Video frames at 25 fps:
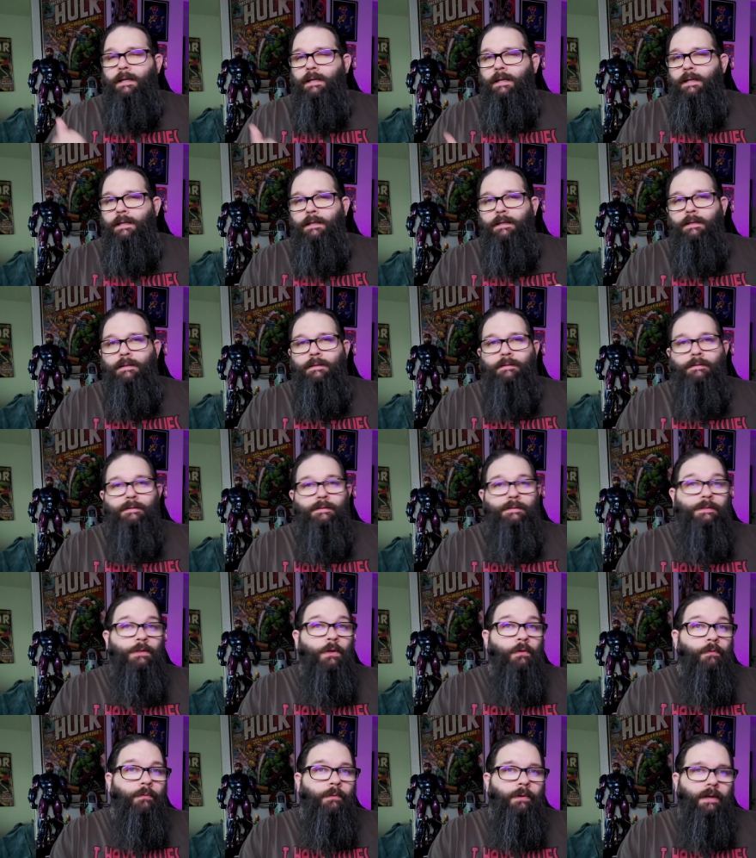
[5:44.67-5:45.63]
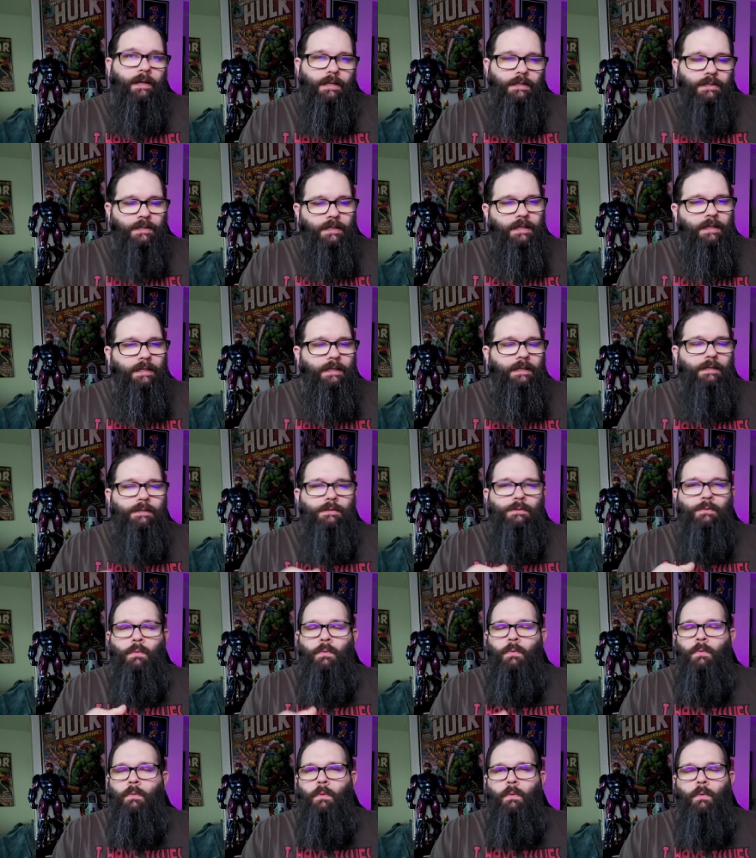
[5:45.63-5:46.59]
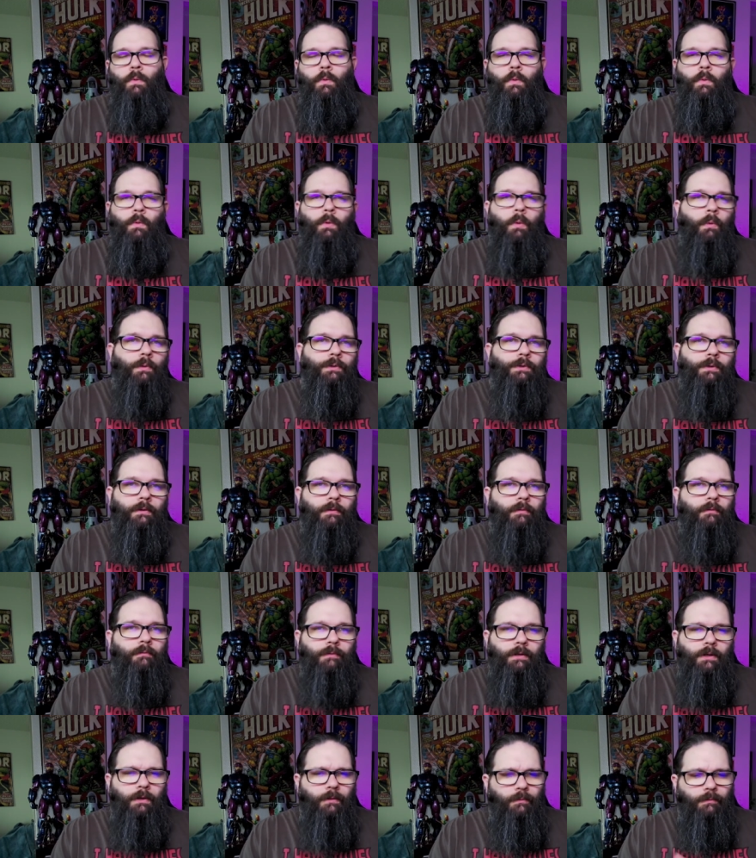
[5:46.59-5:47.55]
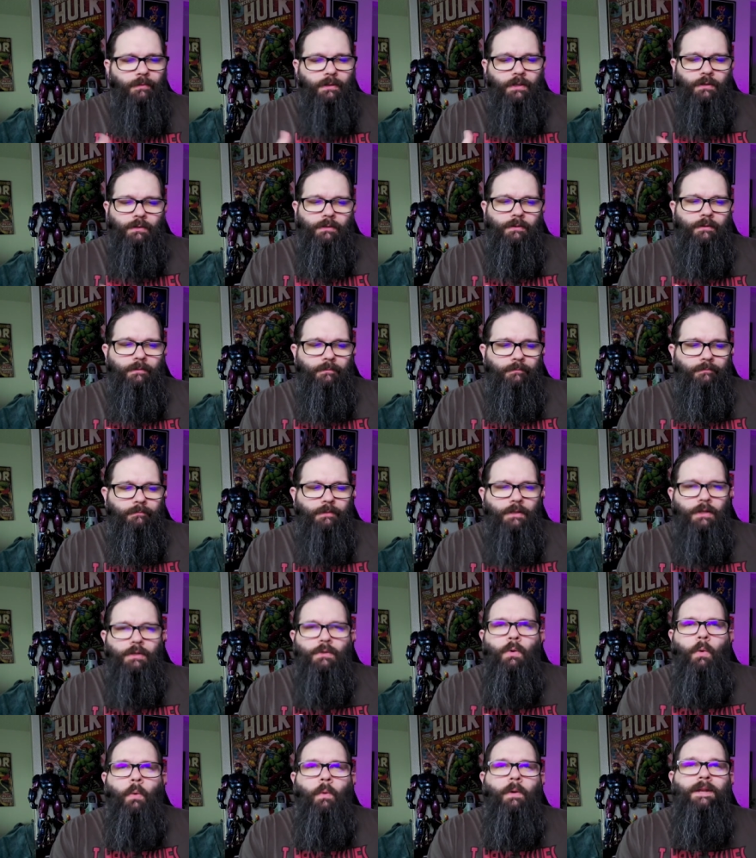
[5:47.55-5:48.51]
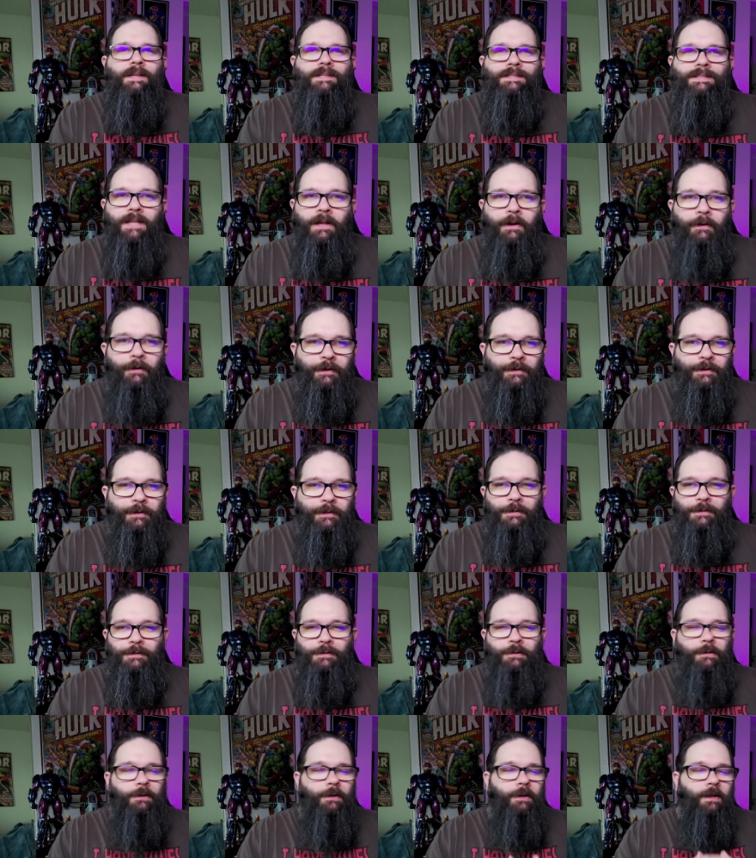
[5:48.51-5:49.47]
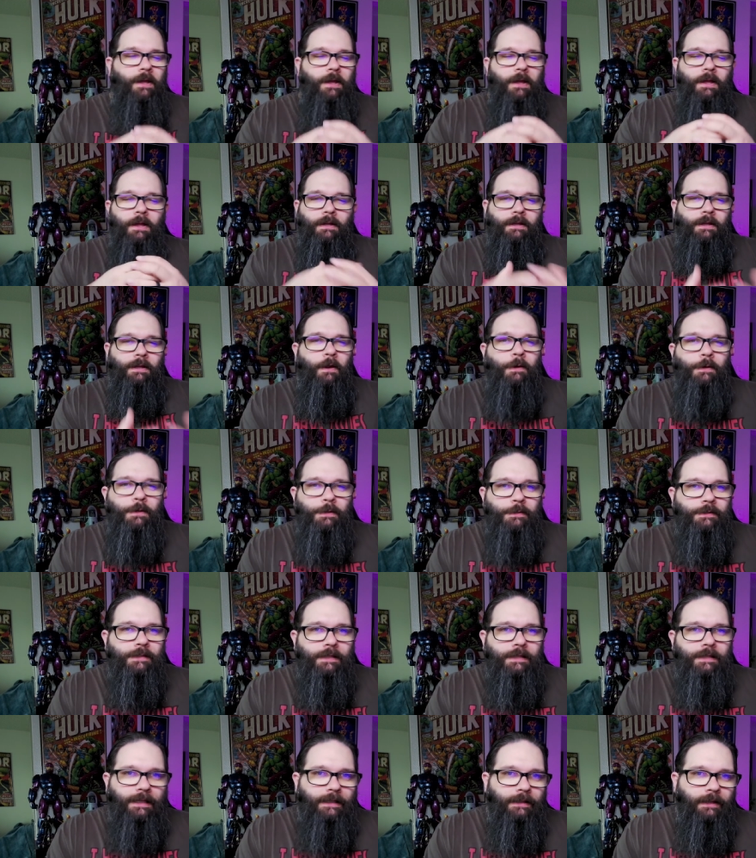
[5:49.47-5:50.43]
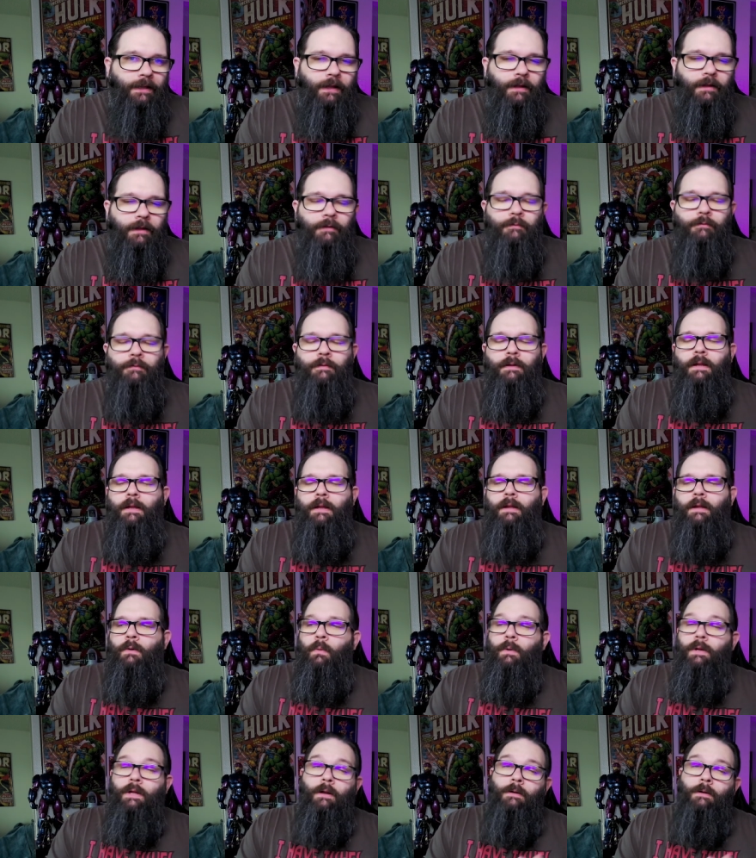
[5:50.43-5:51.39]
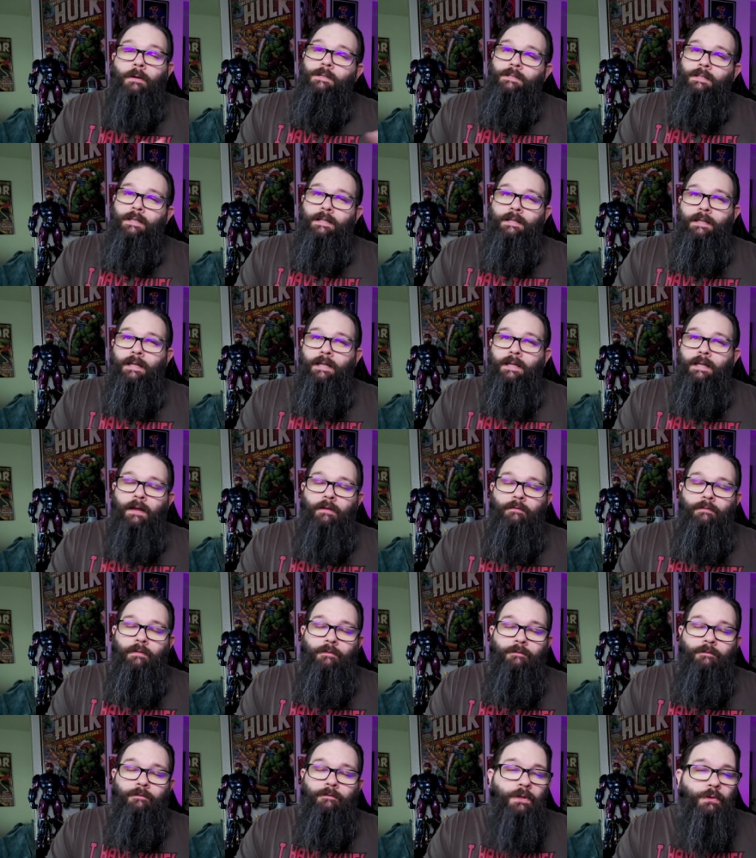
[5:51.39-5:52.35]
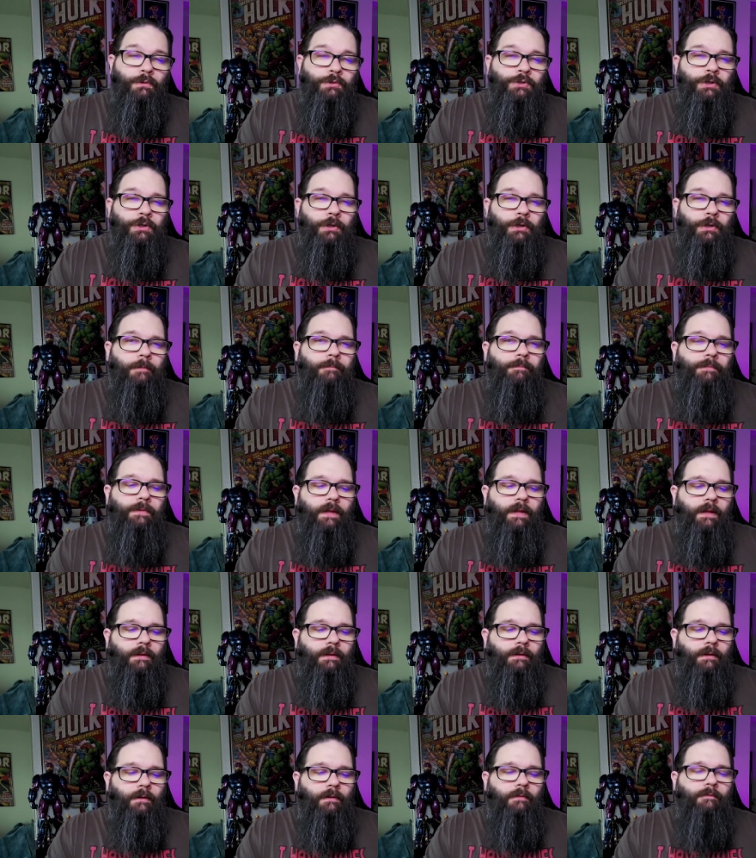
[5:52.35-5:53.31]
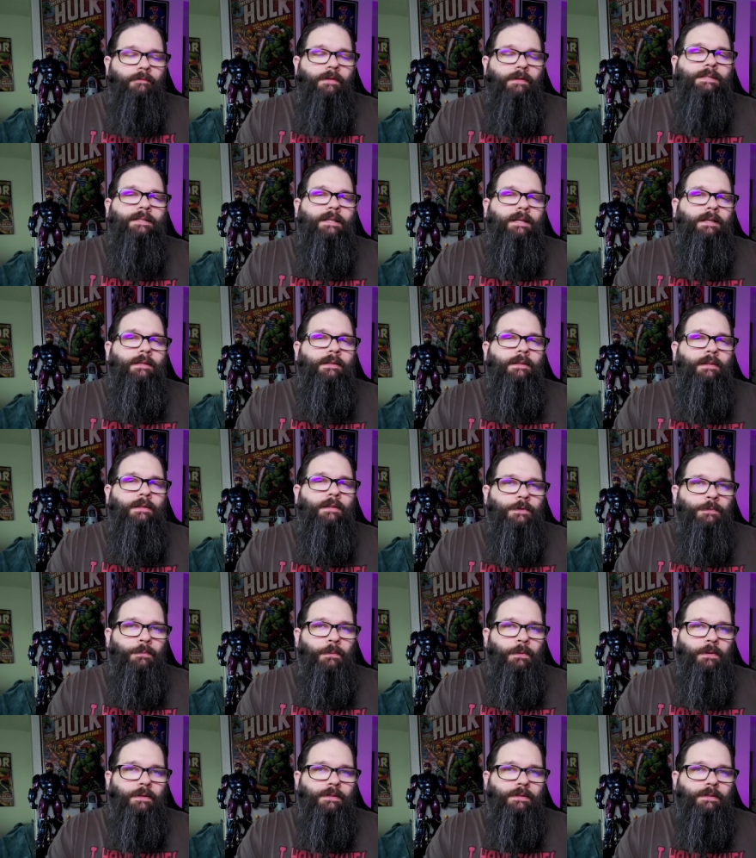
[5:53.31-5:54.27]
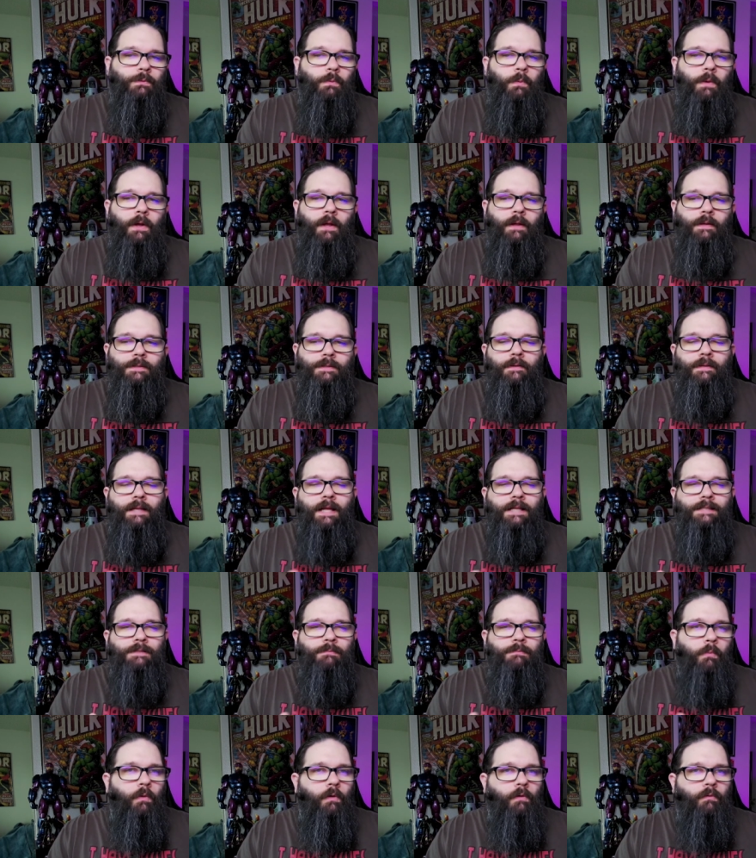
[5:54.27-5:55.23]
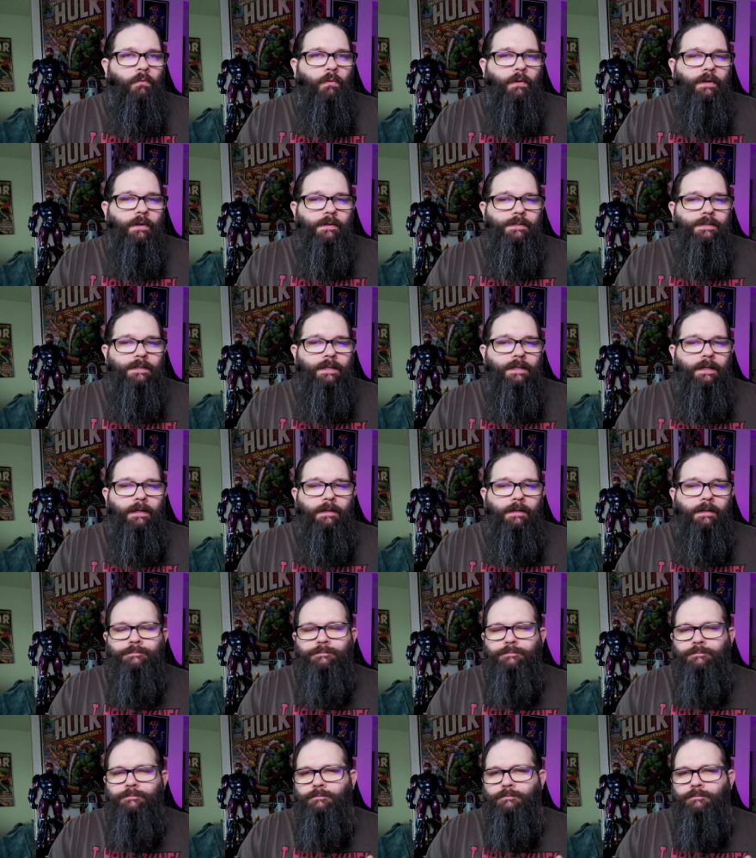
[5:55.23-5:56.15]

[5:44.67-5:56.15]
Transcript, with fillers: in Silver Age keys or, or, or older, you know, notorious characters or characters that they love or characters they think have a future, they're investing in those books as well. So that's more of what you're seeing.